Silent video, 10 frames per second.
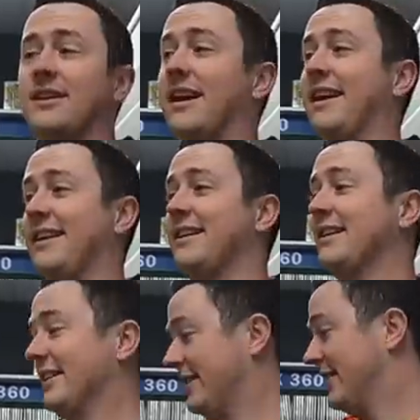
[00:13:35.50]
Like, yeah. We could
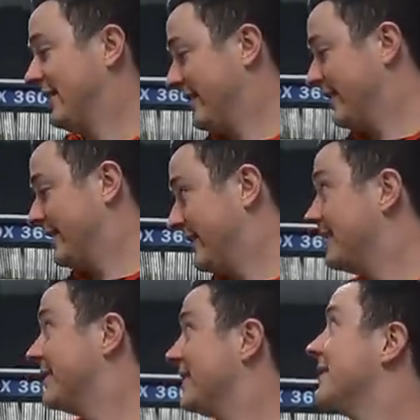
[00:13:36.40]
get a lot more than
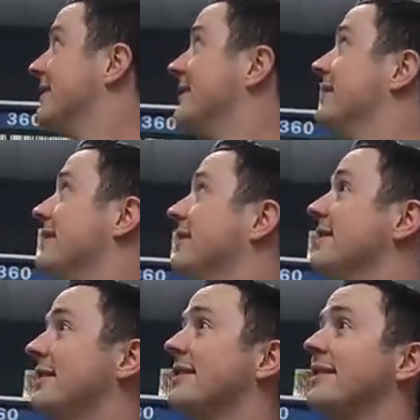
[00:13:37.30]
just for the garage
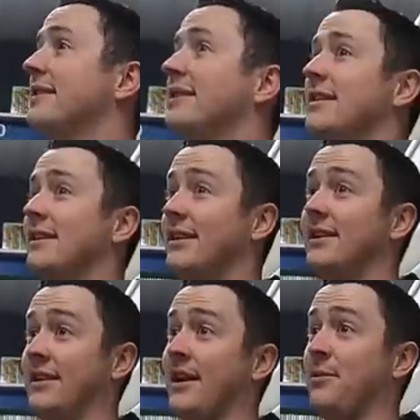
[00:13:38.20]
sale.
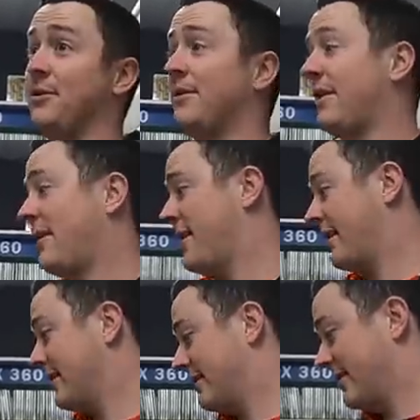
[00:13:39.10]
Yeah, we're doing all
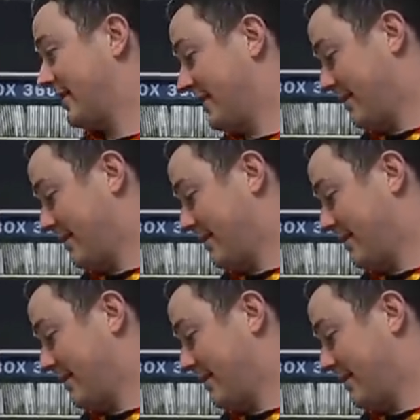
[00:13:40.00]
right. Okay.